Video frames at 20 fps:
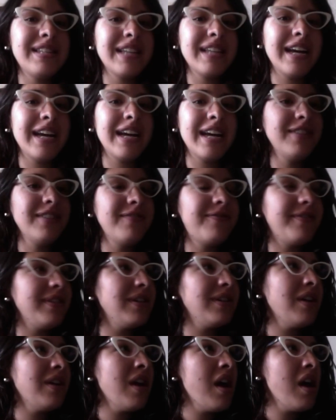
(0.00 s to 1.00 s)
kind of
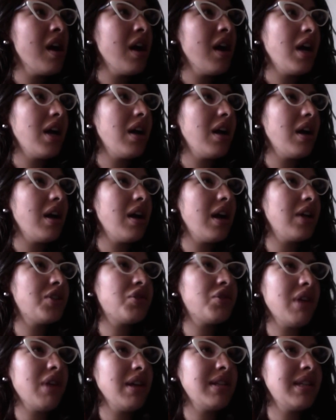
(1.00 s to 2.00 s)

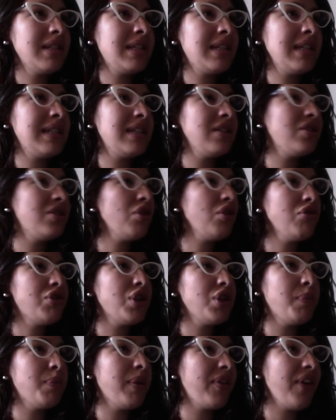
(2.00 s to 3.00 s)
atrocities and
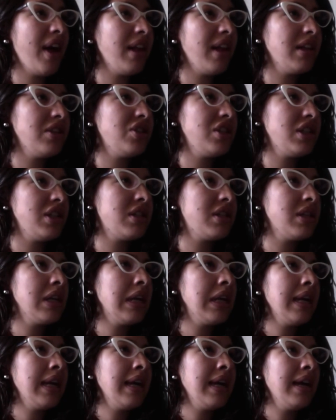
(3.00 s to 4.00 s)
social pathologies
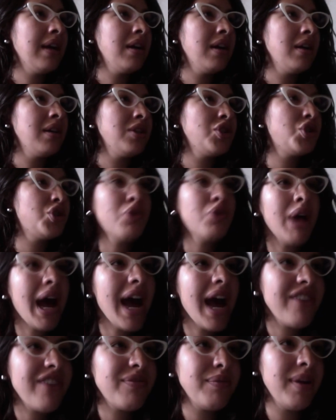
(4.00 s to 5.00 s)

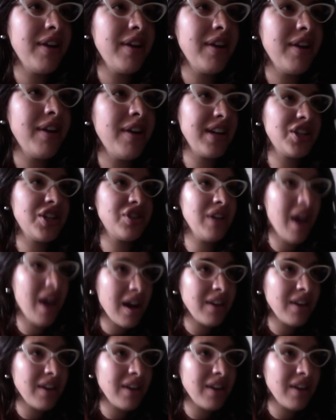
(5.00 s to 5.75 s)
drive my affection out